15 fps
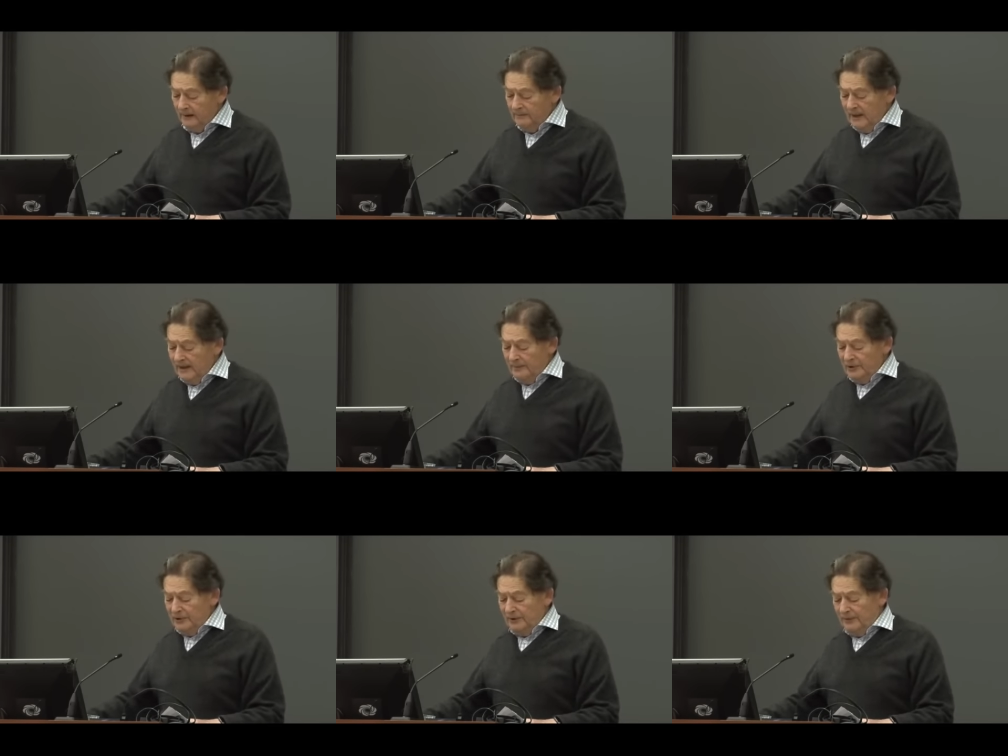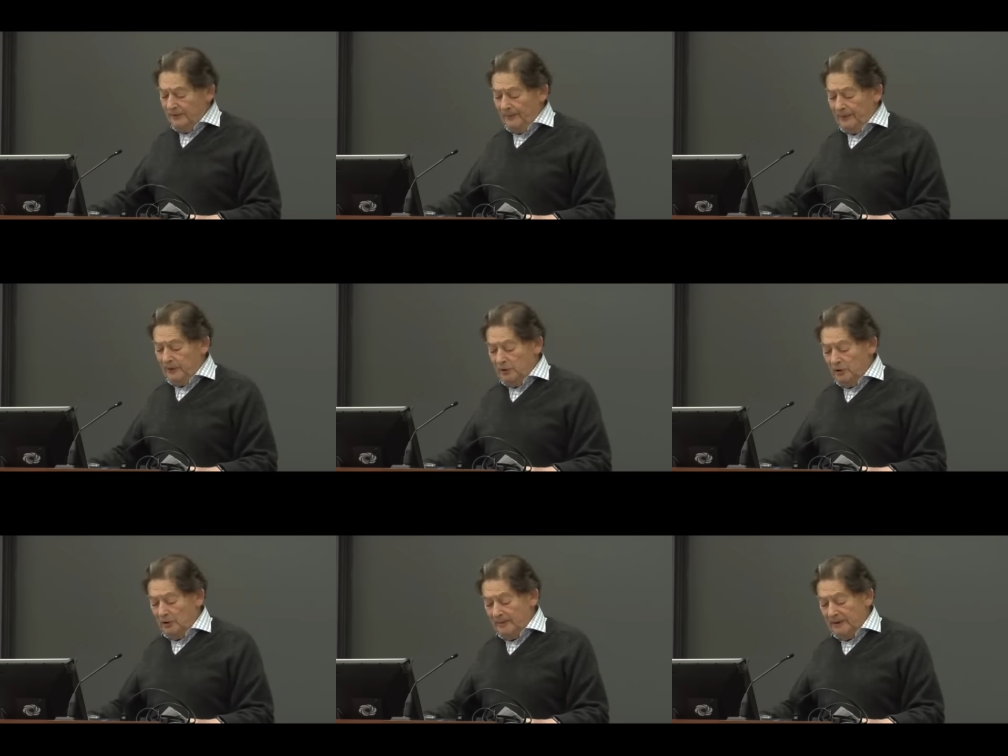Membership of the
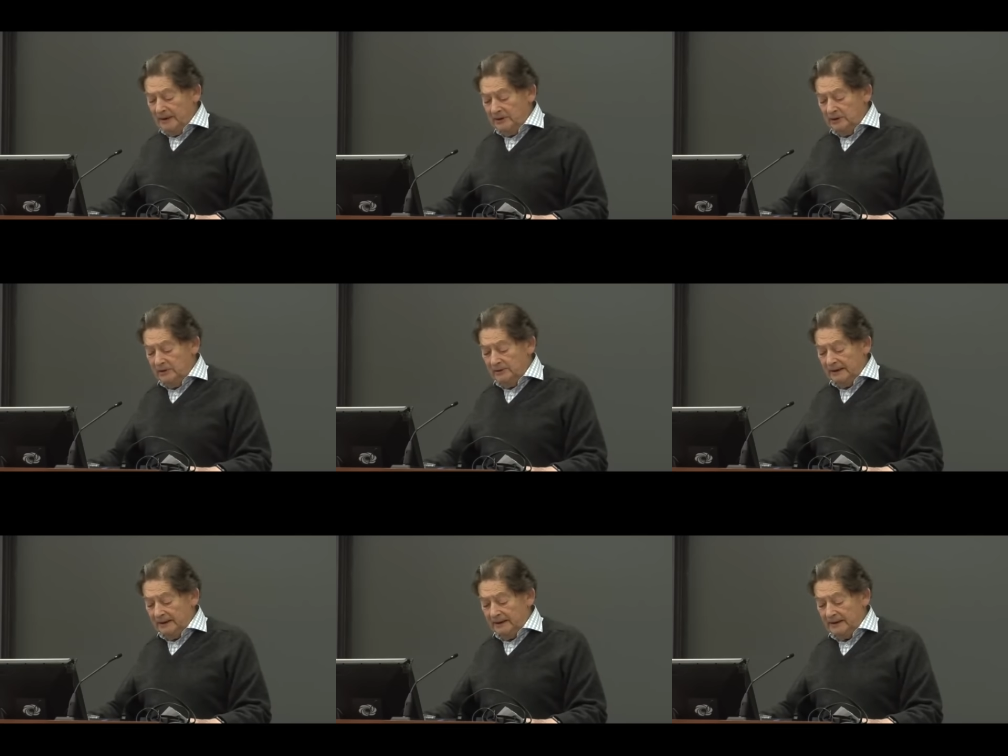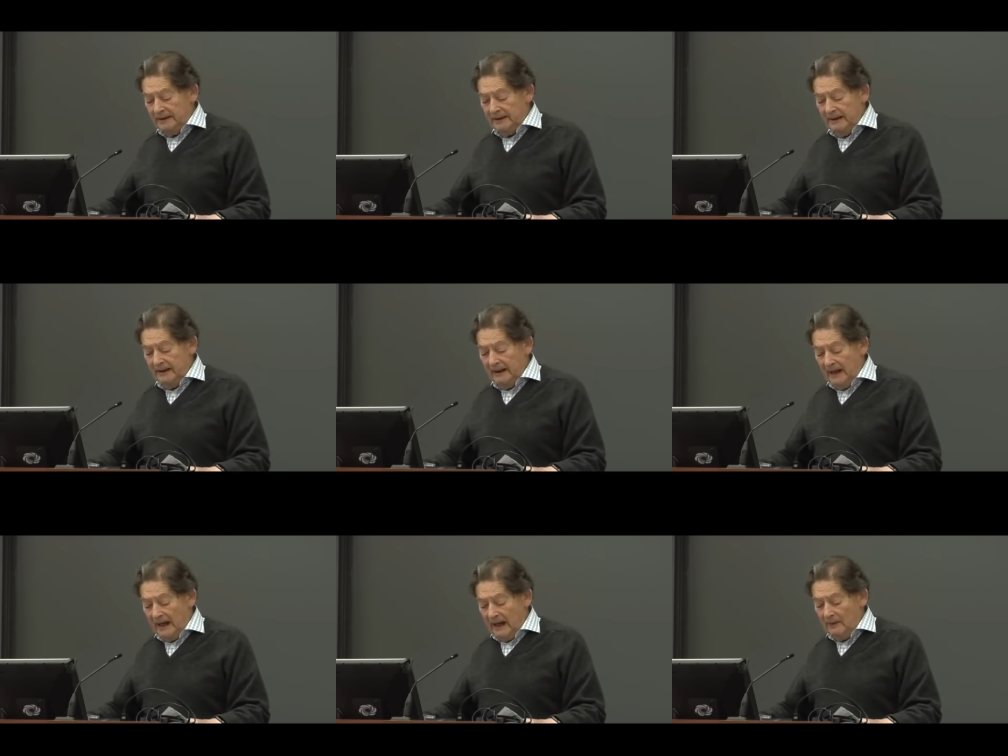European Union,
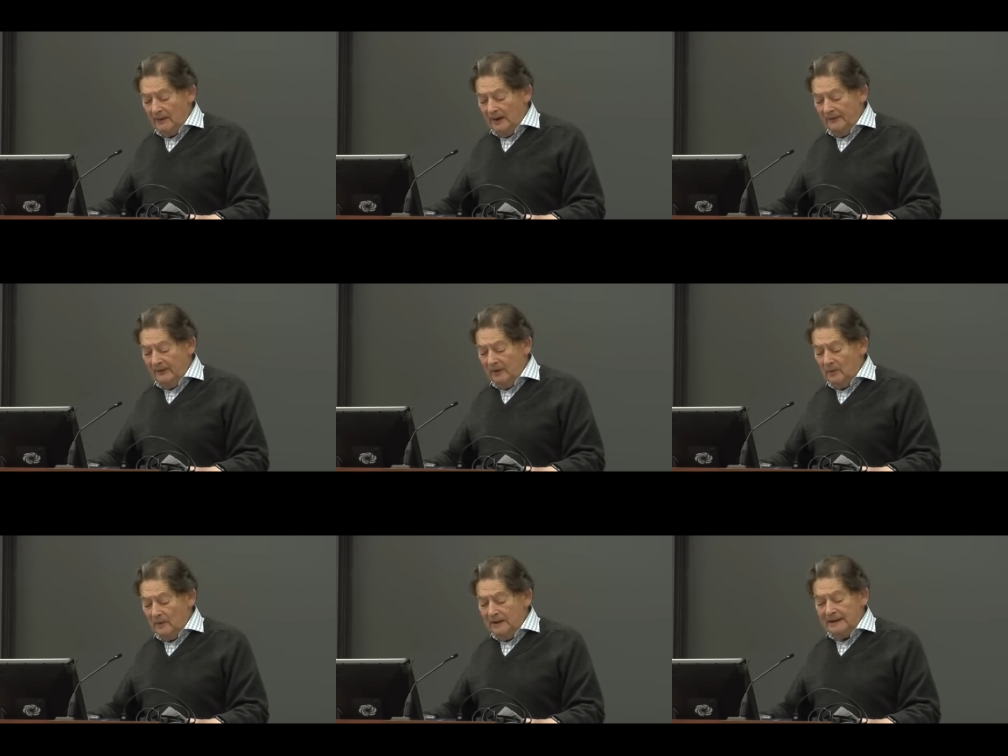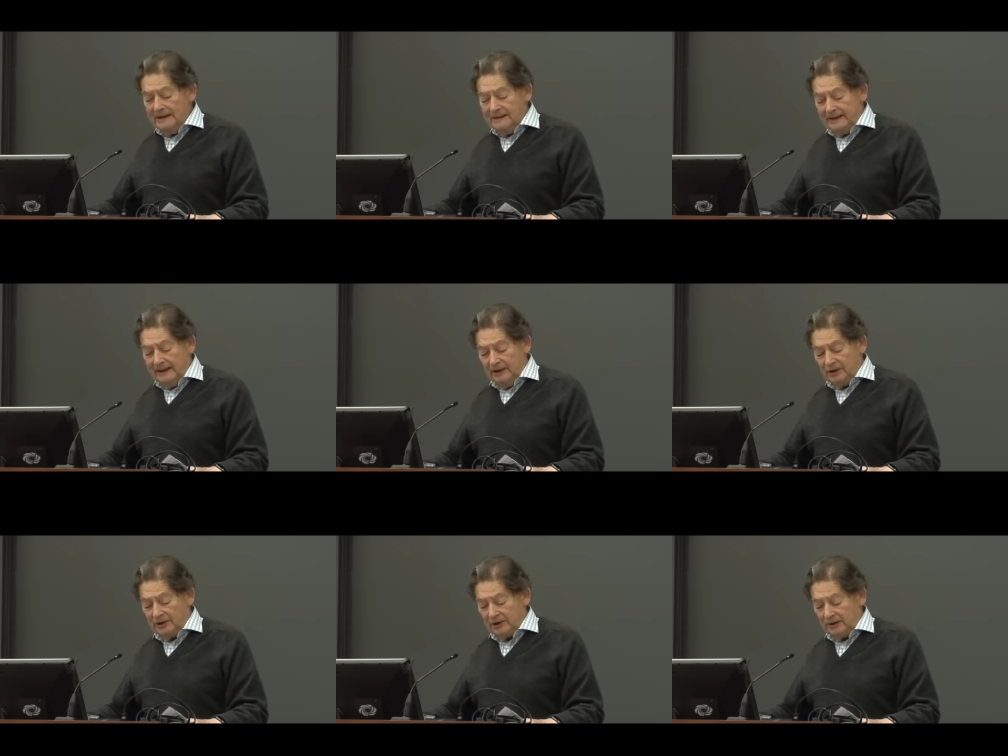however well
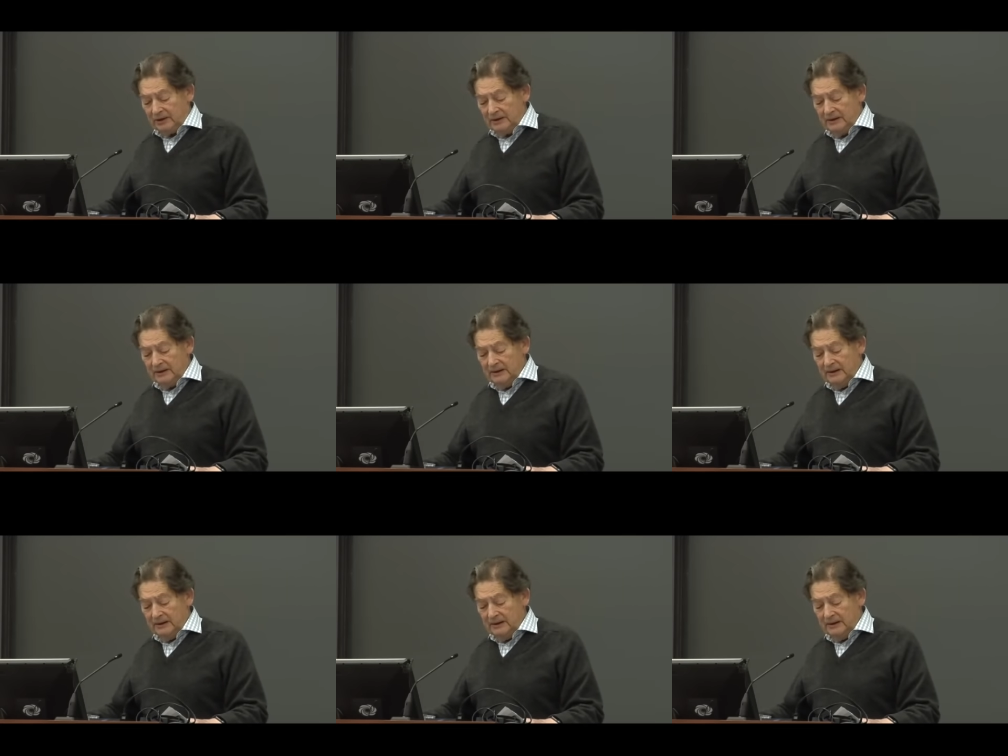intentioned,